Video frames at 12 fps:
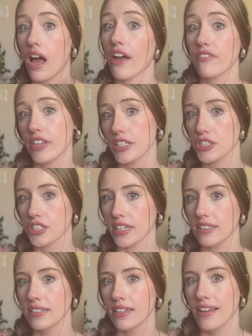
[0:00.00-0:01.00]
I finished
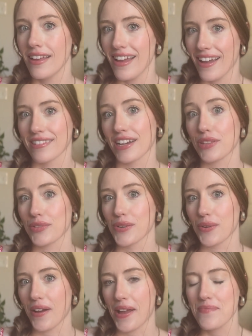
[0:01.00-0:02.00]
it and then I threw it
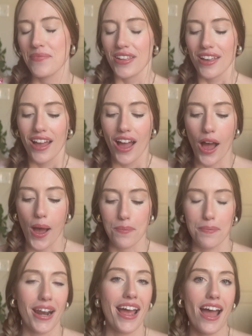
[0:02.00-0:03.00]
away.
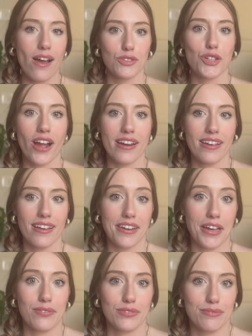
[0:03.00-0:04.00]
But I have tried it
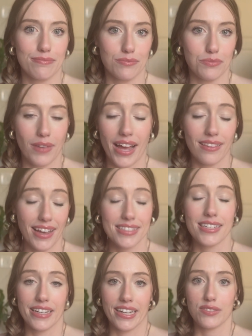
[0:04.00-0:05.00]
enough. I
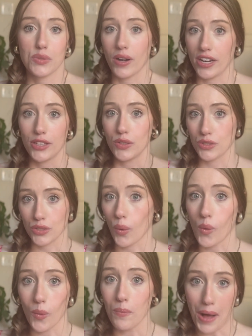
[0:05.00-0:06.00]
liked it enough to where I used the
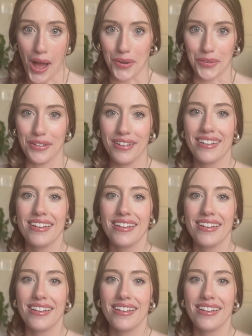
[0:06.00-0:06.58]
whole bottle.